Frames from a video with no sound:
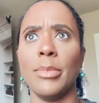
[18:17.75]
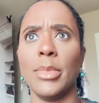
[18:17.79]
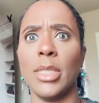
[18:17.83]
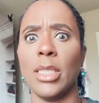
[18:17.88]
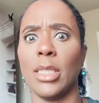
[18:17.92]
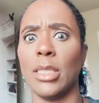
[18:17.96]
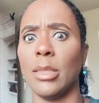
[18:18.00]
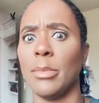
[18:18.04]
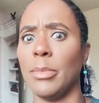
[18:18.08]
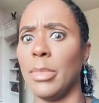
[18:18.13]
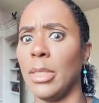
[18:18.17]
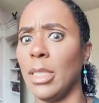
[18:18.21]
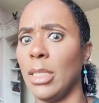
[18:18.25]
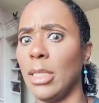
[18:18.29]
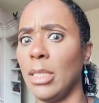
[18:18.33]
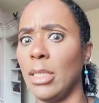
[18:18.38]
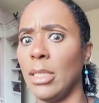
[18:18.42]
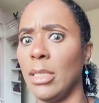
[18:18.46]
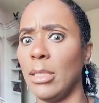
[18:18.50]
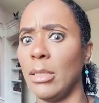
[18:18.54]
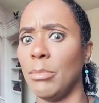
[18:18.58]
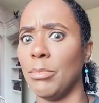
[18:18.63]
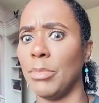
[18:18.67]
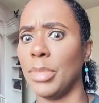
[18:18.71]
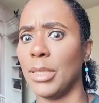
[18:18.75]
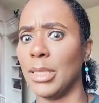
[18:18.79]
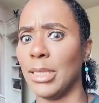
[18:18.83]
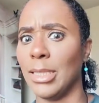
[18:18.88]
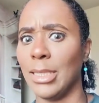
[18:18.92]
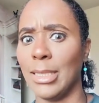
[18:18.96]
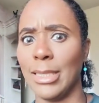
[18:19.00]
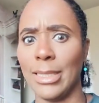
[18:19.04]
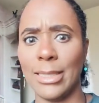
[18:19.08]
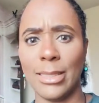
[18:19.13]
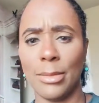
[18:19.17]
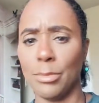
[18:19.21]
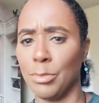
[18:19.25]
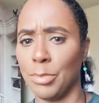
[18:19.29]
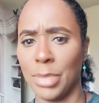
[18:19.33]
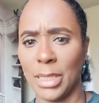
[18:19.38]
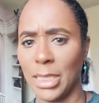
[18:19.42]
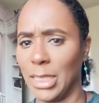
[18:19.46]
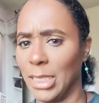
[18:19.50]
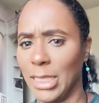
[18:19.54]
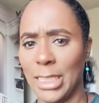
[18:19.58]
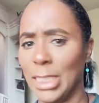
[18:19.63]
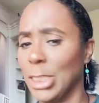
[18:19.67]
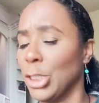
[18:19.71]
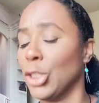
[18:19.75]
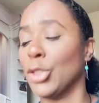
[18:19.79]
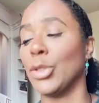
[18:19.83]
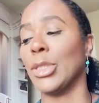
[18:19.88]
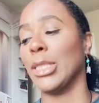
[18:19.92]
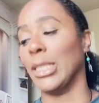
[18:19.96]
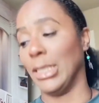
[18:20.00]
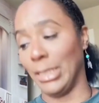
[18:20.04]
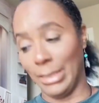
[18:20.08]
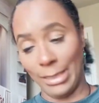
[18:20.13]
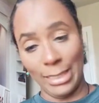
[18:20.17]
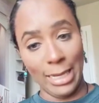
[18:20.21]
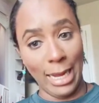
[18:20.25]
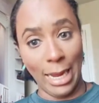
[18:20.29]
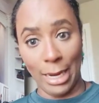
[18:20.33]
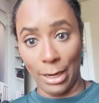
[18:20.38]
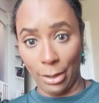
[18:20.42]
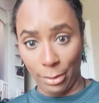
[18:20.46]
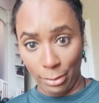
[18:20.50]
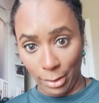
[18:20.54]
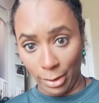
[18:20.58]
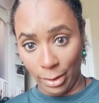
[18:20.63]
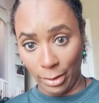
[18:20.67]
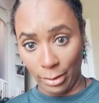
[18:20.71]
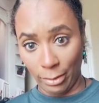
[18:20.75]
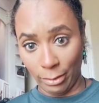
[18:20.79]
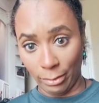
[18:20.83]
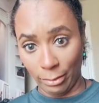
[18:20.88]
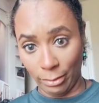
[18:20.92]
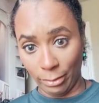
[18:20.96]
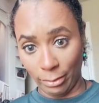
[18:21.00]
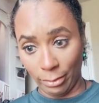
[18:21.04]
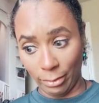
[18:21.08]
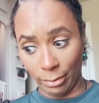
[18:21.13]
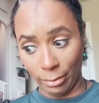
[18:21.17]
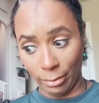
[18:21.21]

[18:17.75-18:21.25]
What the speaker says: I'm gonna be belligerently angry.